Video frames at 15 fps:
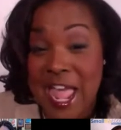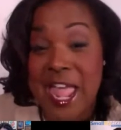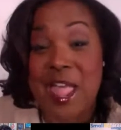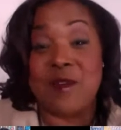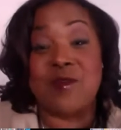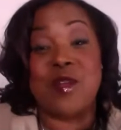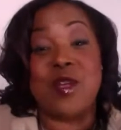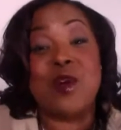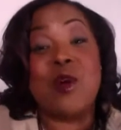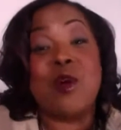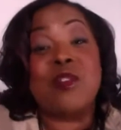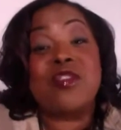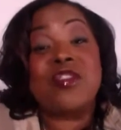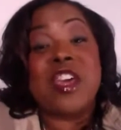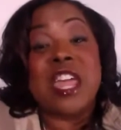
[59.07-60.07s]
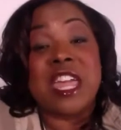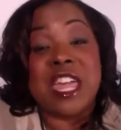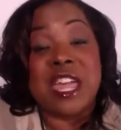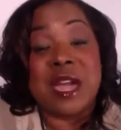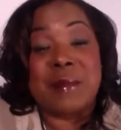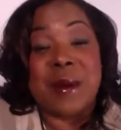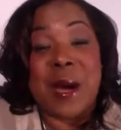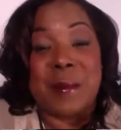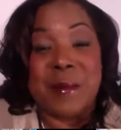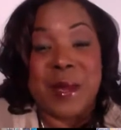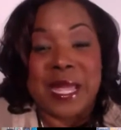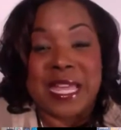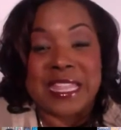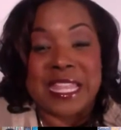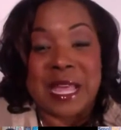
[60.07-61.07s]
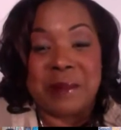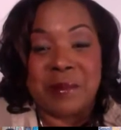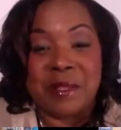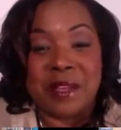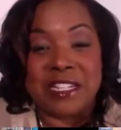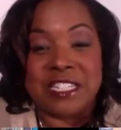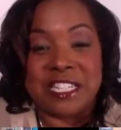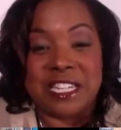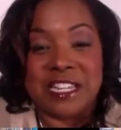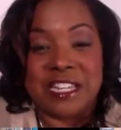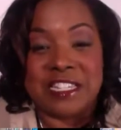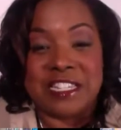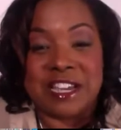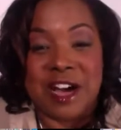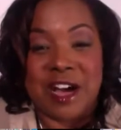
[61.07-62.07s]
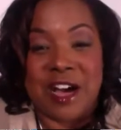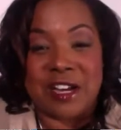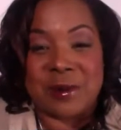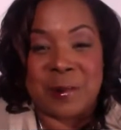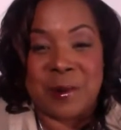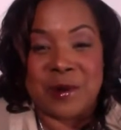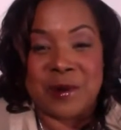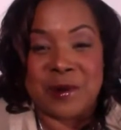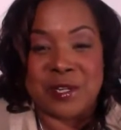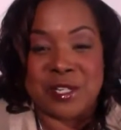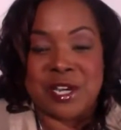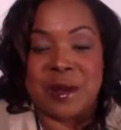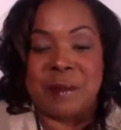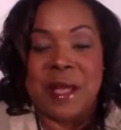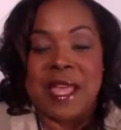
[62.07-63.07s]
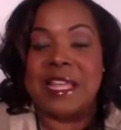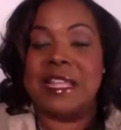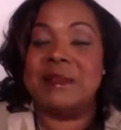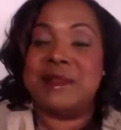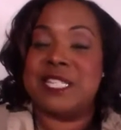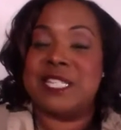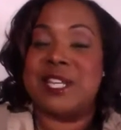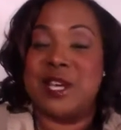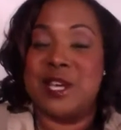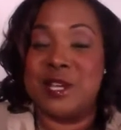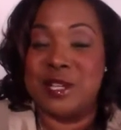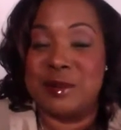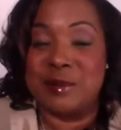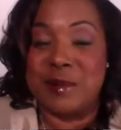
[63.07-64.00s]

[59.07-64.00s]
if you're thinking about making that plunge into entrepreneurship. Now, let me just tell you a little